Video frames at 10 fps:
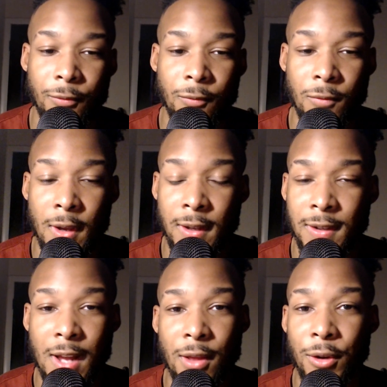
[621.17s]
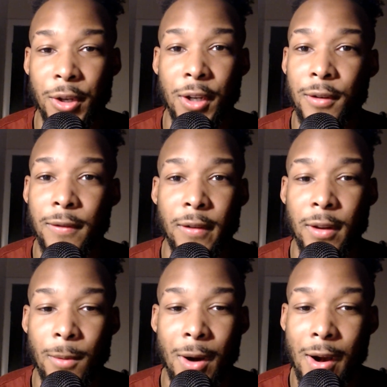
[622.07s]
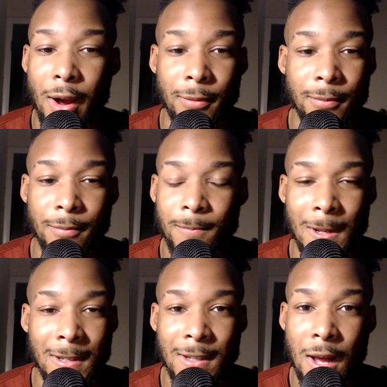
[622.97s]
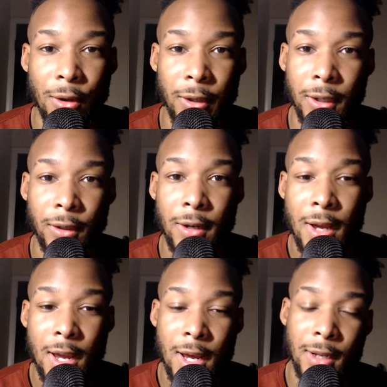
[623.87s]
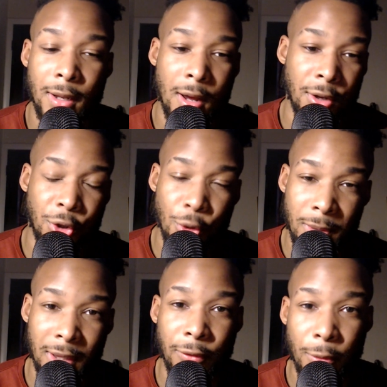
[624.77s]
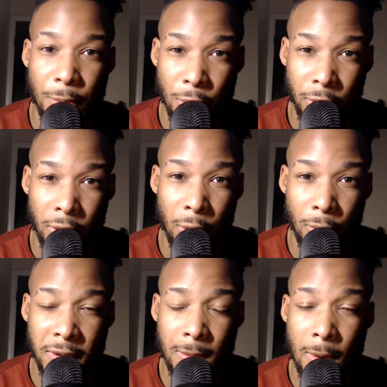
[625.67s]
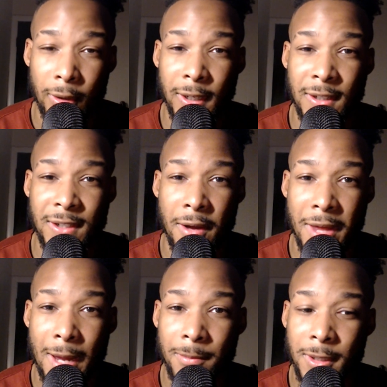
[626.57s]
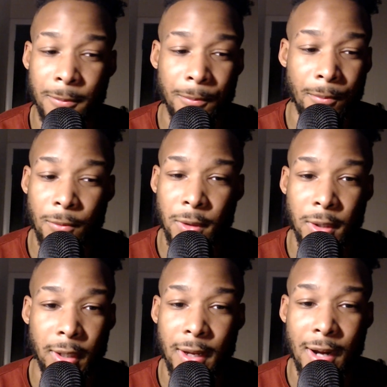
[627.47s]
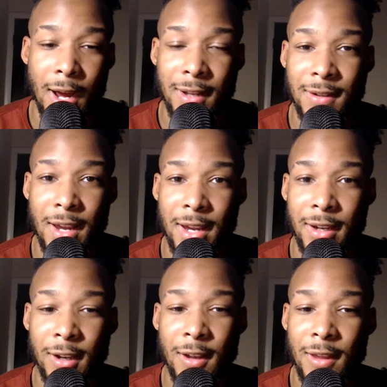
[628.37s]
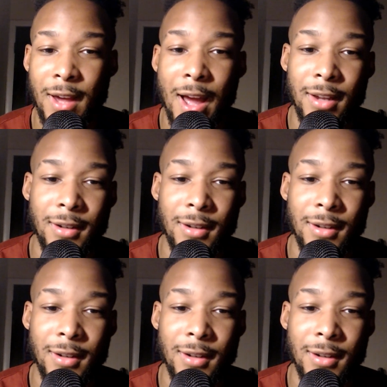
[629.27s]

it's not looking good for them right now. It's not looking good. And assuming Liverpool are going to win tomorrow against Southampton, you cannot say that